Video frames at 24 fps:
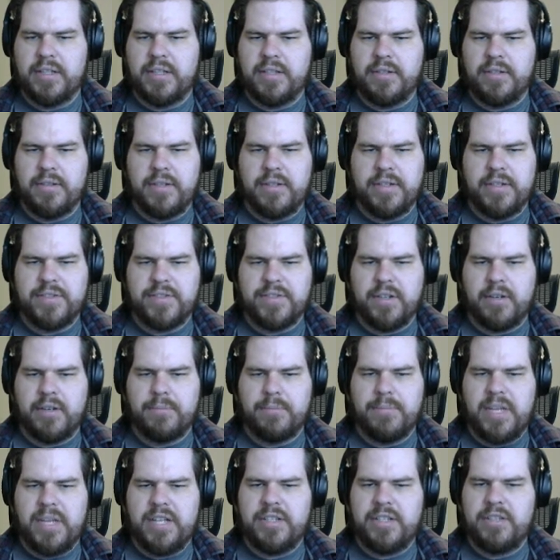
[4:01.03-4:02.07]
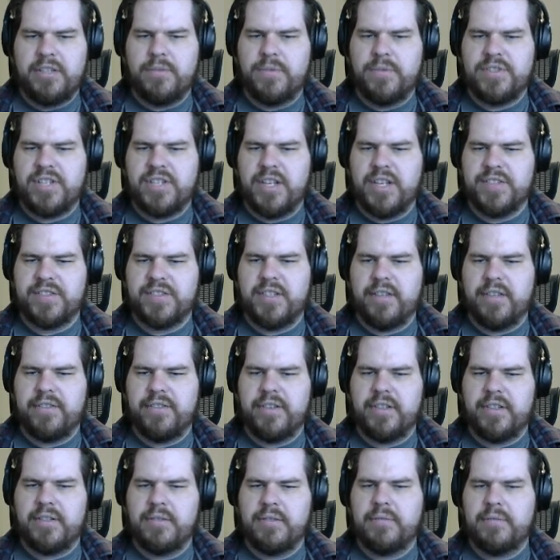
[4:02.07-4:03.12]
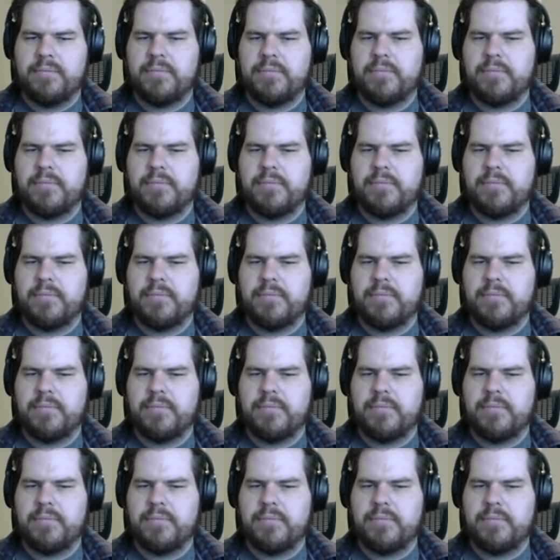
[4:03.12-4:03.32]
here is our menu, which has nothing.